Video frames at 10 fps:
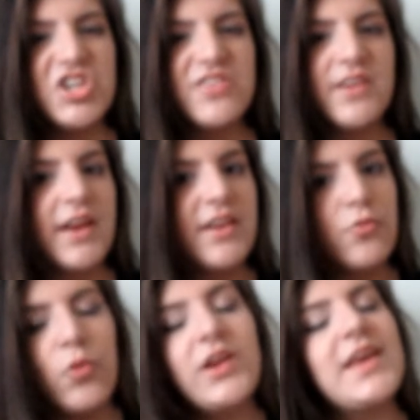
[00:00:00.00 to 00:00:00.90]
inches and I
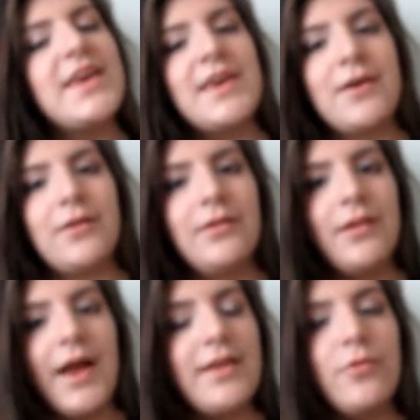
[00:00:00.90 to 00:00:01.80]
didn't want a
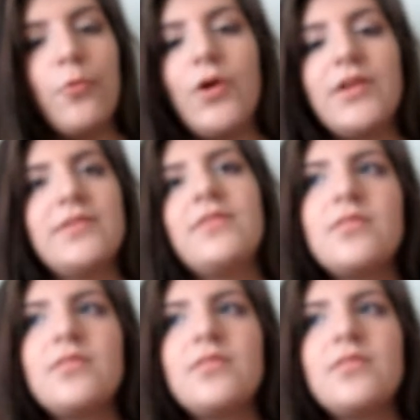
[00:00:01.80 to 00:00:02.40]
heel. I didn't want